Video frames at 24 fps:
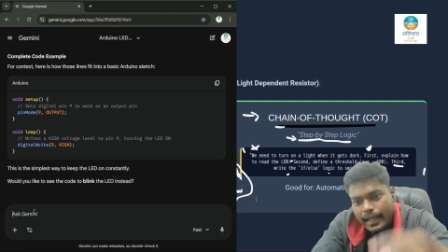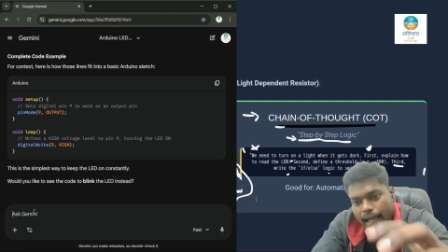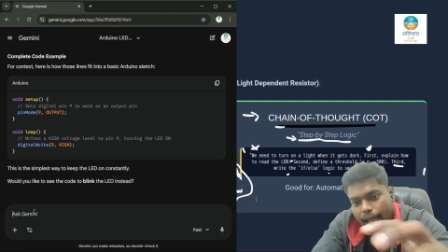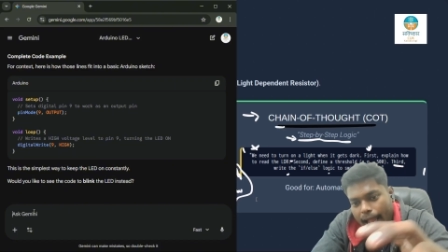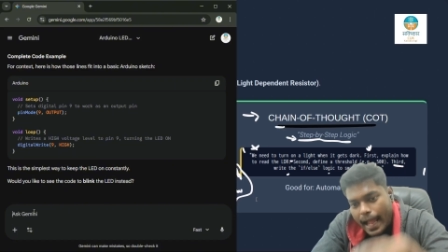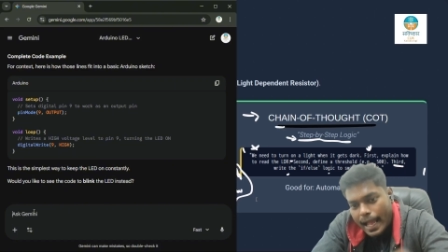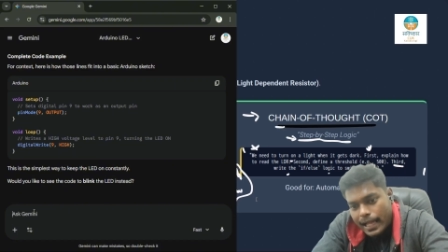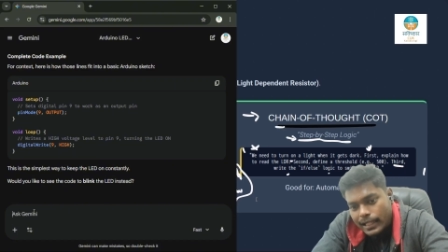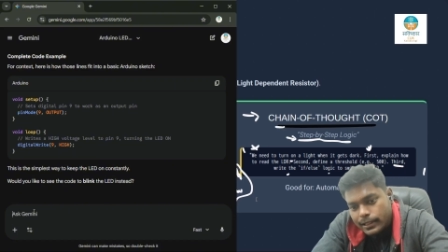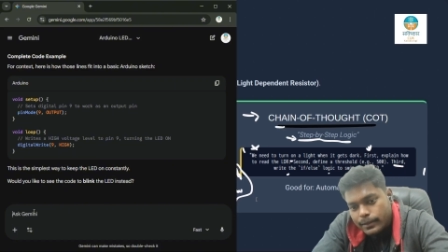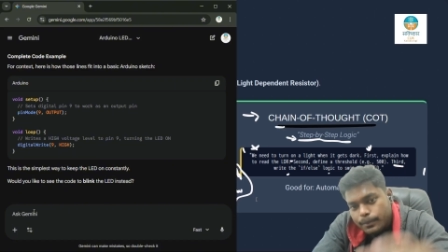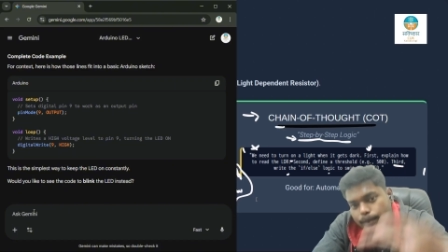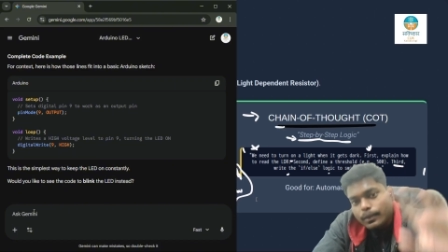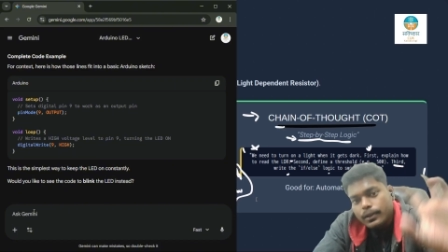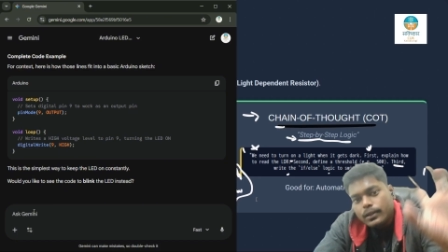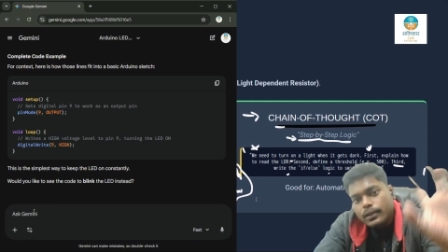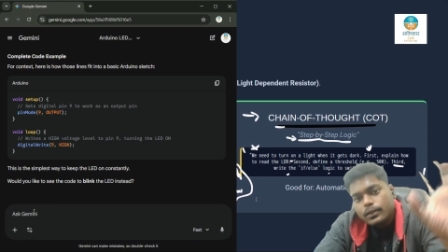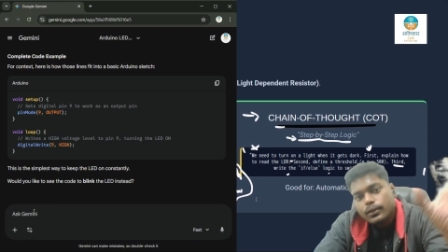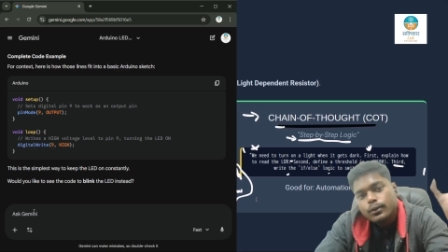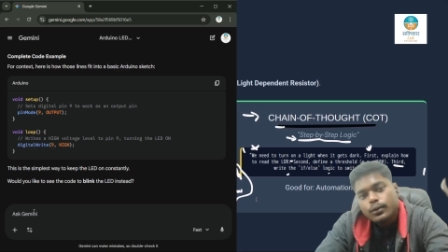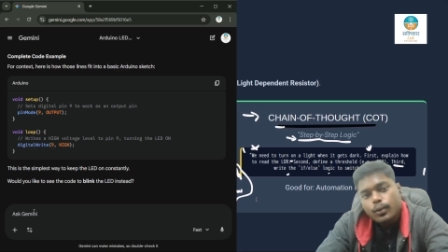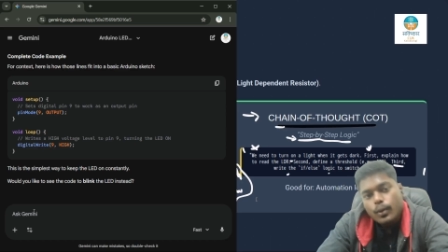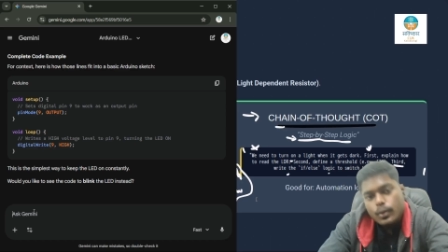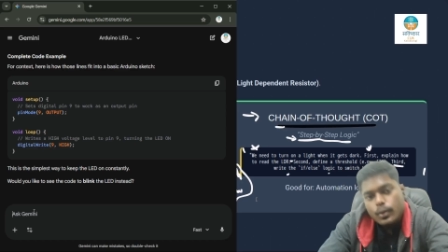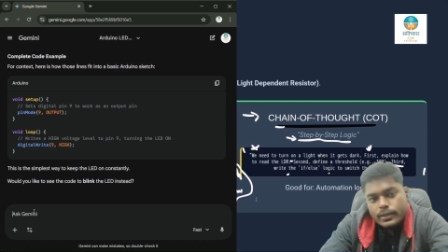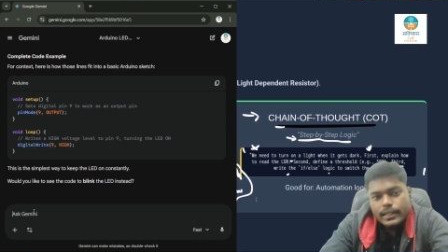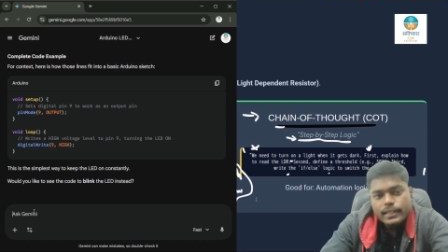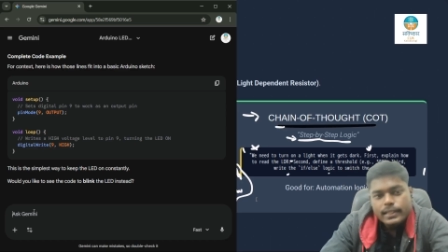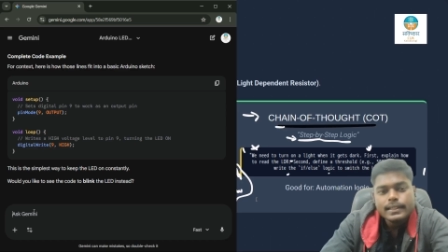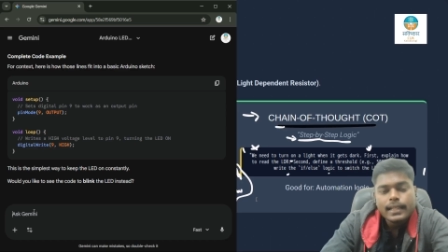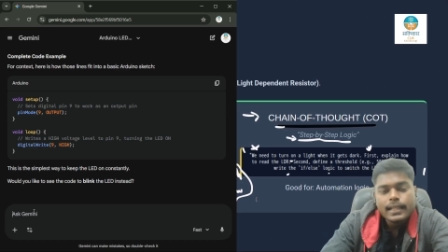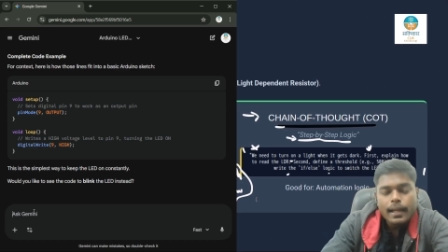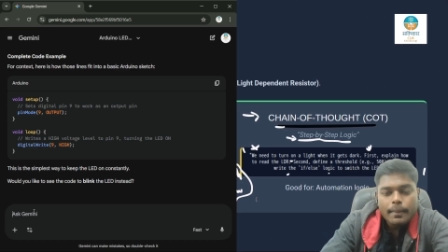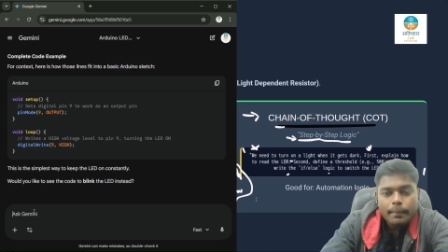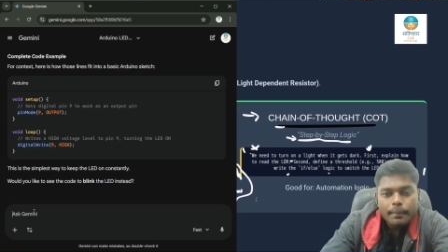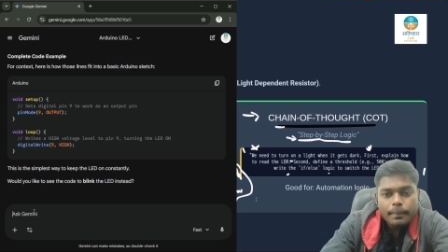and as per those
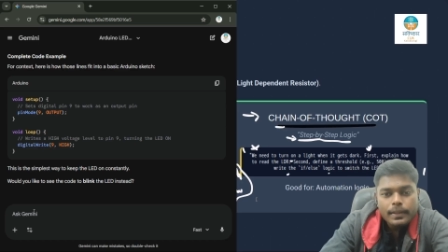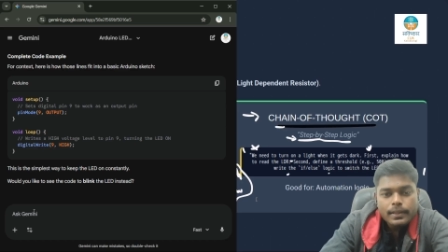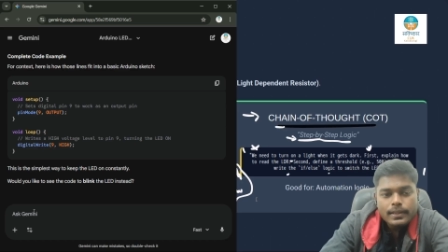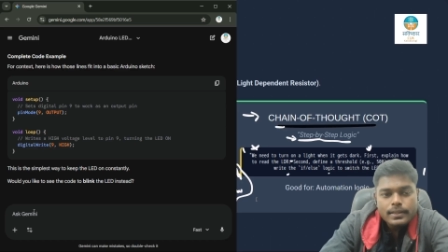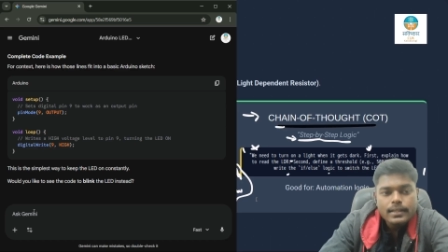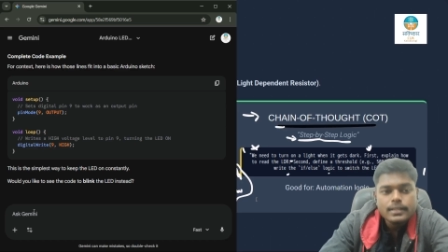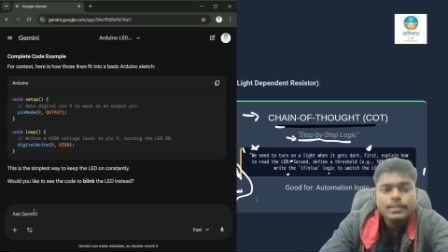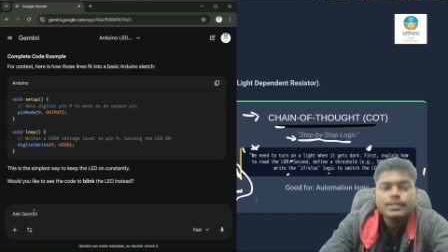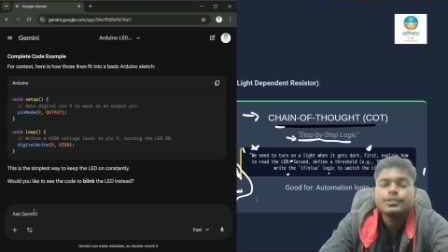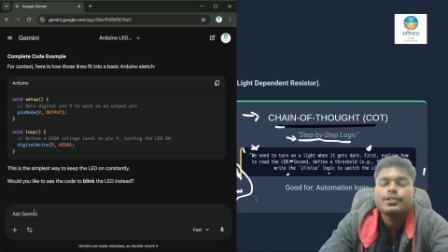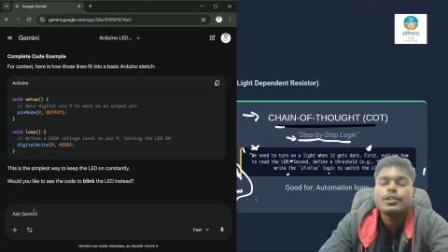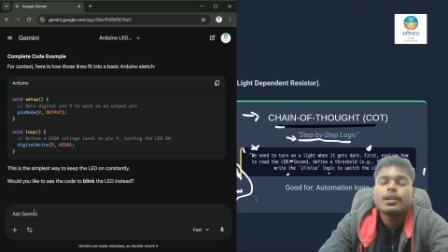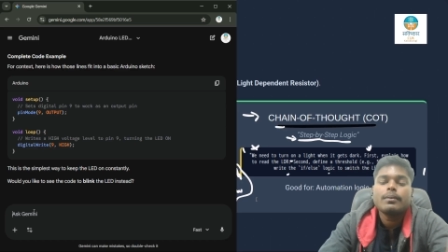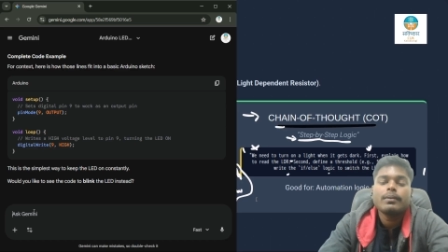examples,